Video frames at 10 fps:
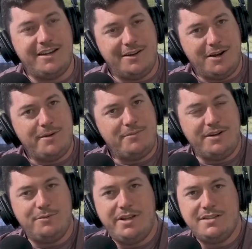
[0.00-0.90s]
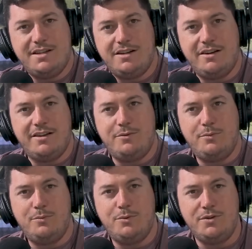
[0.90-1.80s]
Now I remember on the Wednesday, all right, I
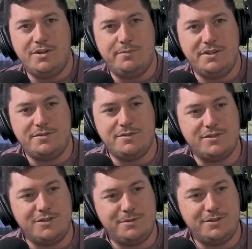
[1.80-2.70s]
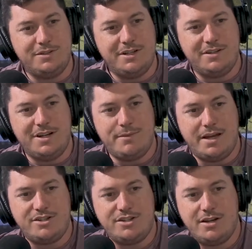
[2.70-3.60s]
wouldn't have been too sober going down to that
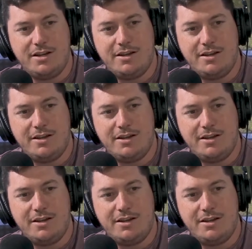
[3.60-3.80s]
match.